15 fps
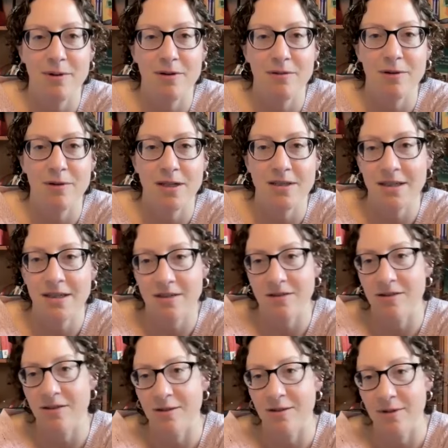bit of one
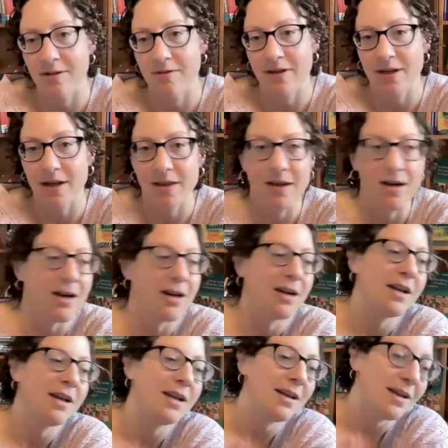essential, a little bit of another,
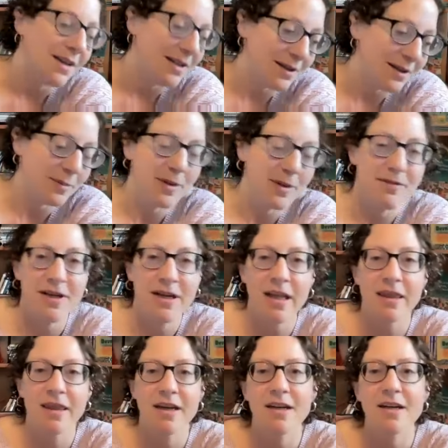a little bit of
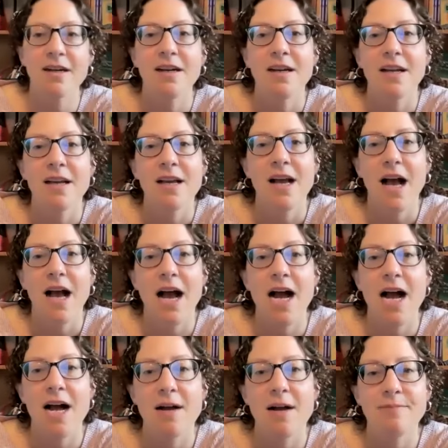another.
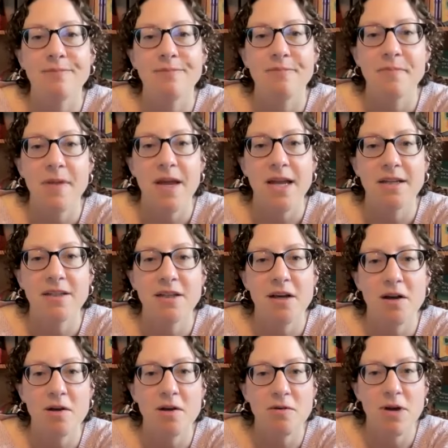And
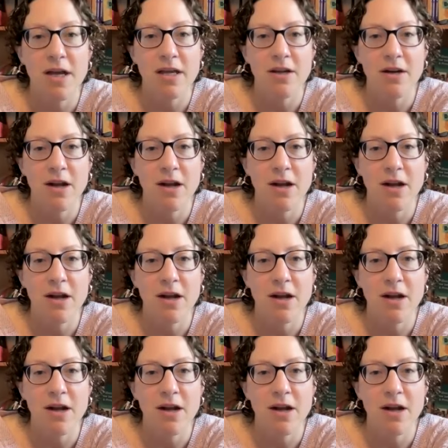so,